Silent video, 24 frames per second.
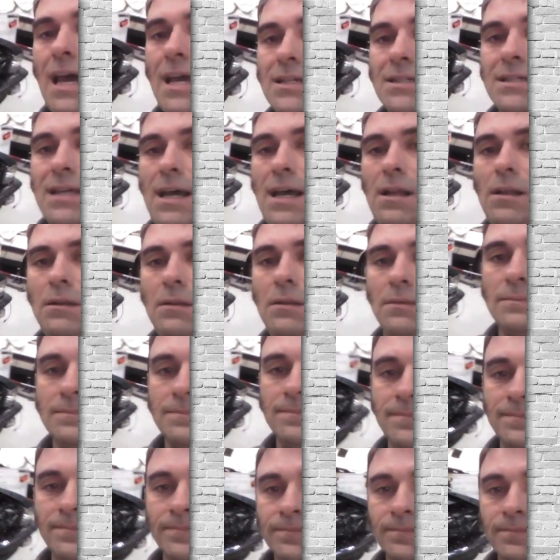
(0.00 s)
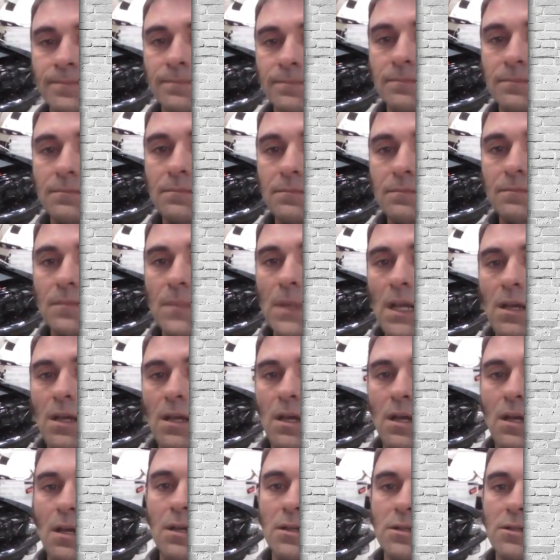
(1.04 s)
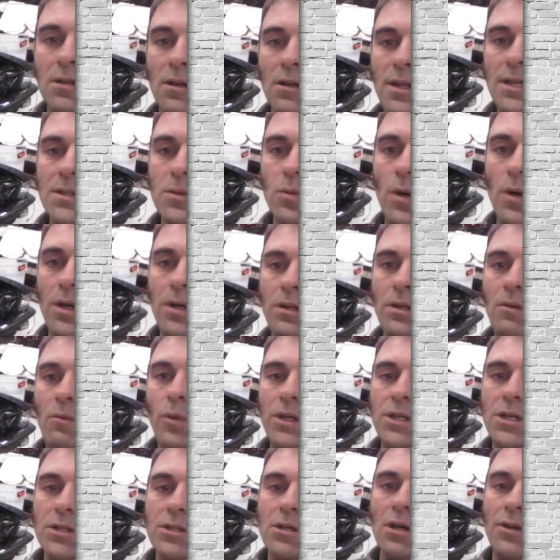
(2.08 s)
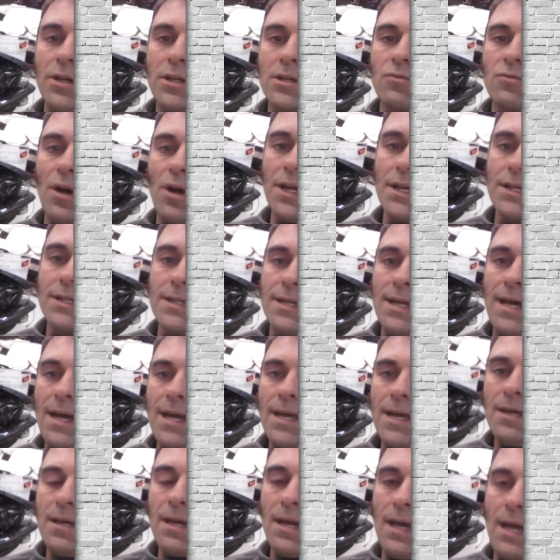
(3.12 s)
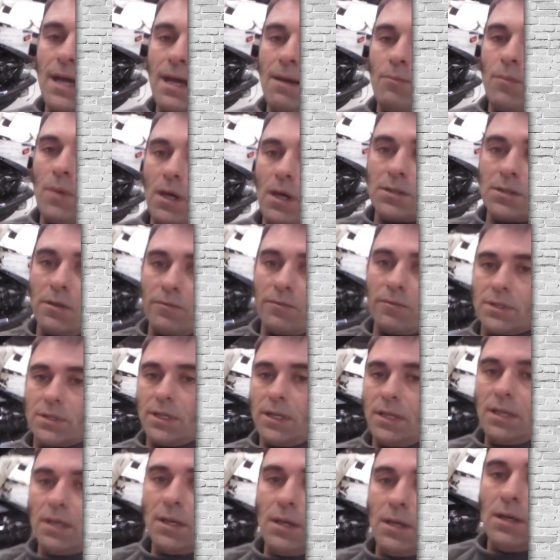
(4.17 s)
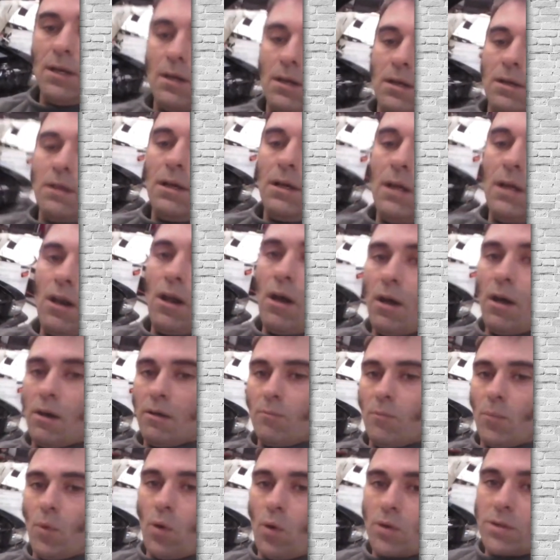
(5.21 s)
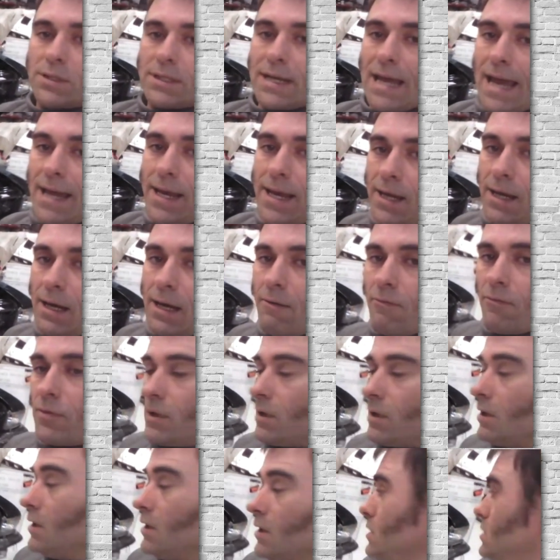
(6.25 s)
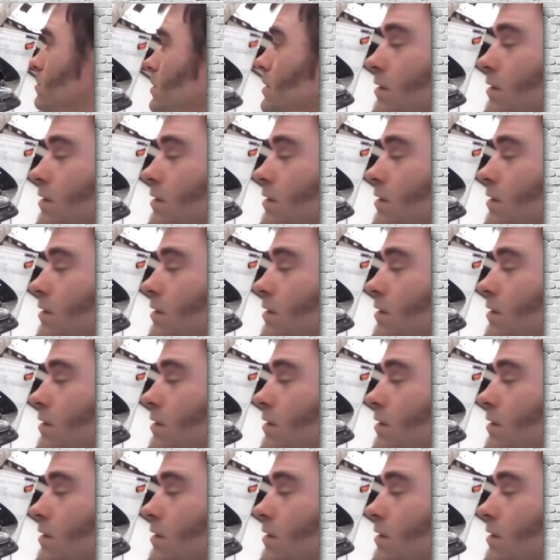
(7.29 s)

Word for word: SL. So this SL. one, we just got this running today. Um, obviously a lot more snagging and everything that needs to be